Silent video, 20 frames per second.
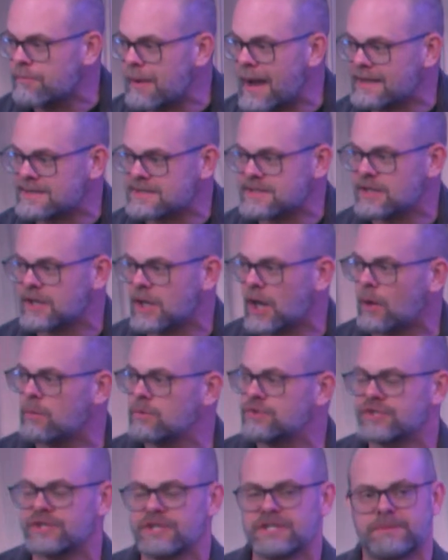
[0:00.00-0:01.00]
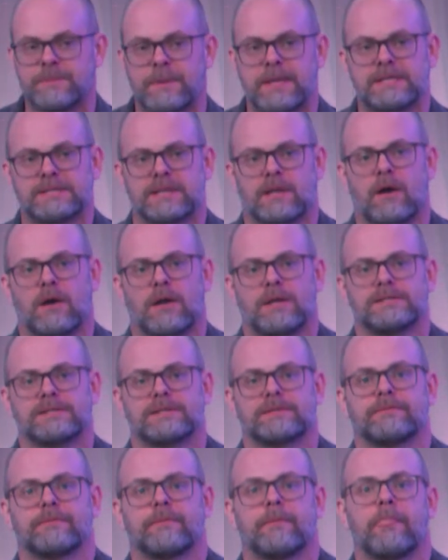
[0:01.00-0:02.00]
back to the culture that speaks
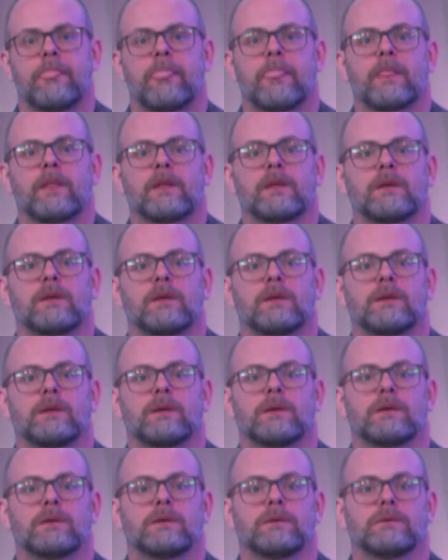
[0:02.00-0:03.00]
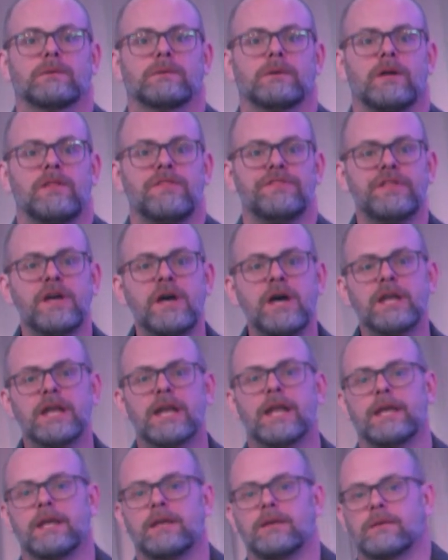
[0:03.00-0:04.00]
lies. And
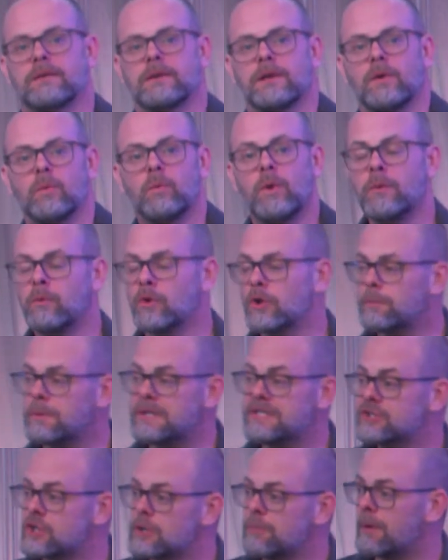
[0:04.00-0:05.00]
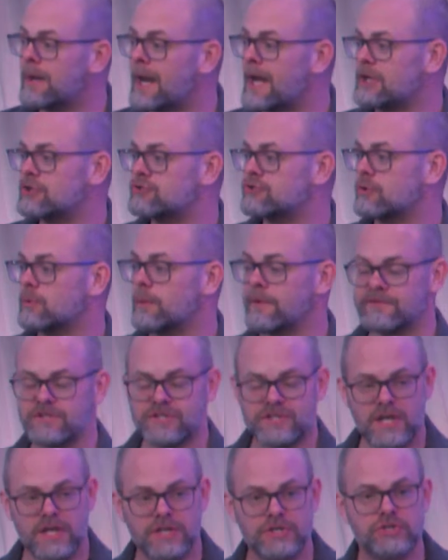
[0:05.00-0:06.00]
thirdly, we want to be supernatural. We've
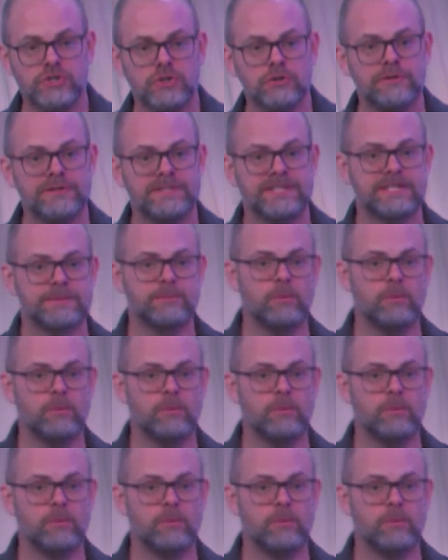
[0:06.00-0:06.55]
just heard stories this